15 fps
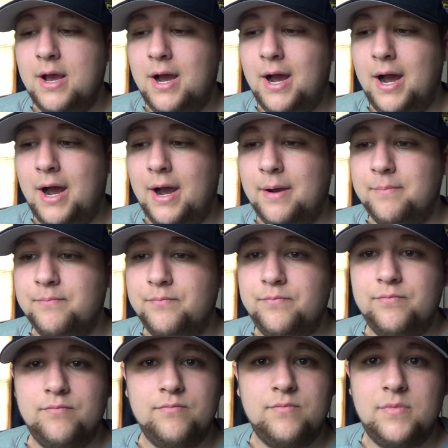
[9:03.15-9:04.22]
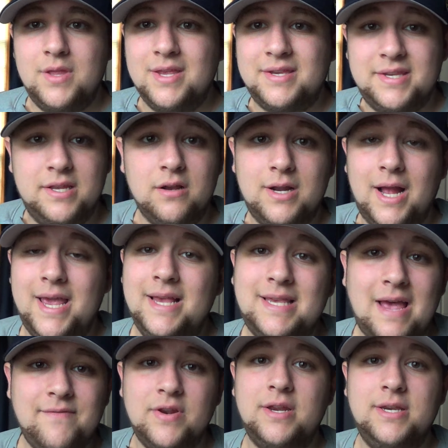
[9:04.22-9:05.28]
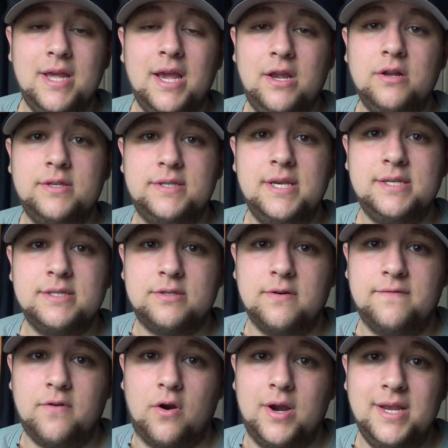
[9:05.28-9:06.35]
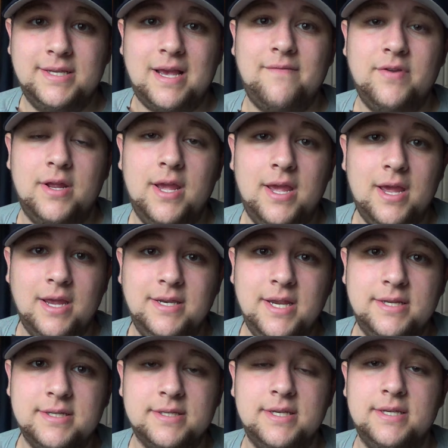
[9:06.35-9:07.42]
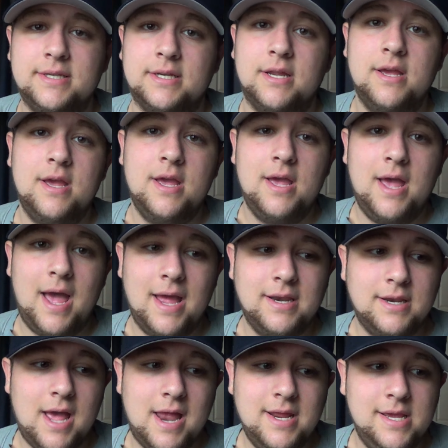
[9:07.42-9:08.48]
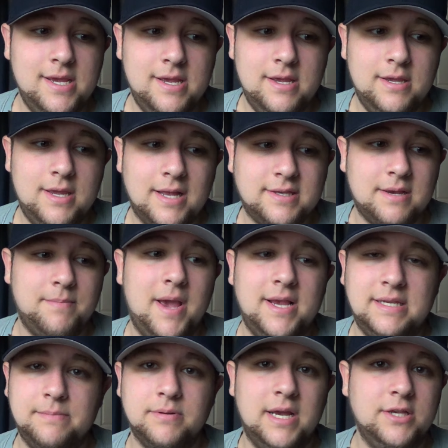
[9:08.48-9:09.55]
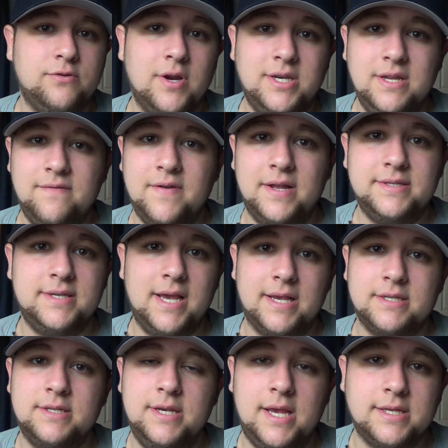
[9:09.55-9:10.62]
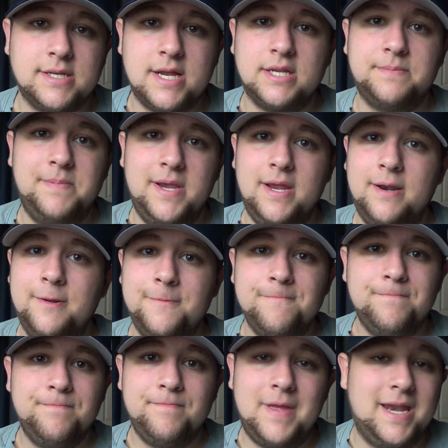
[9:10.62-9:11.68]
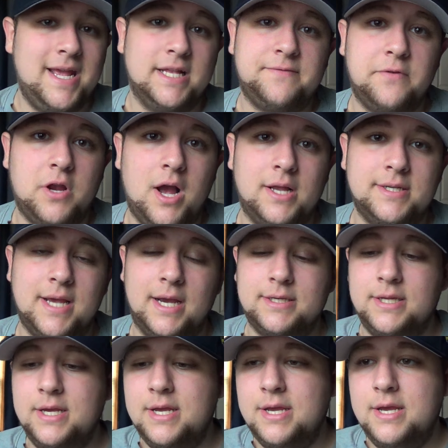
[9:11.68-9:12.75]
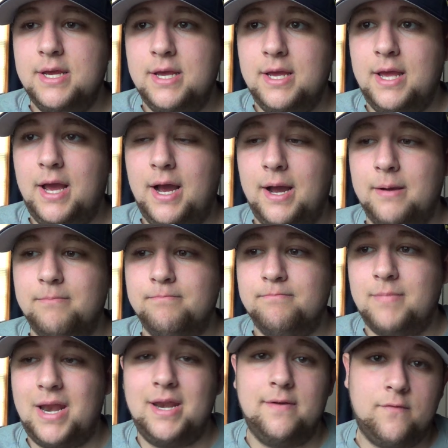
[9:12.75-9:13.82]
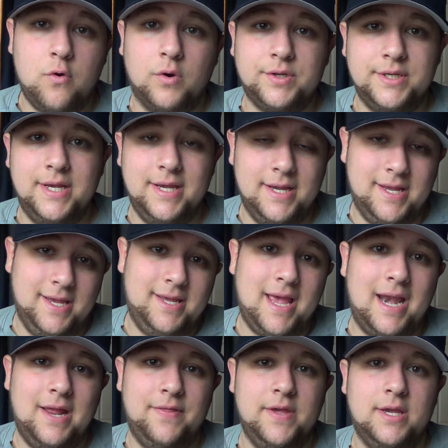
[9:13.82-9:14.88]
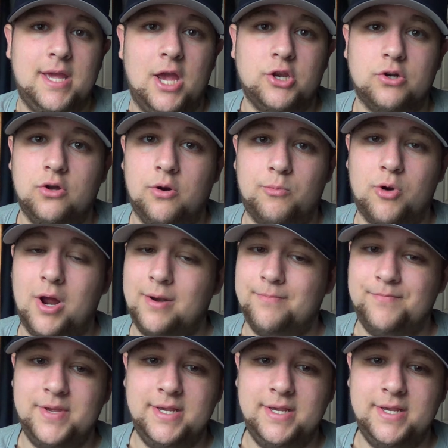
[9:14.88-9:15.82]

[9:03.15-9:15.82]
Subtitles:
He's having a good season so far. He's having a decent season. And he gets on base. He plays great defense. He has a lot of speed. And he hits for contact. And he can hit the occasional home run.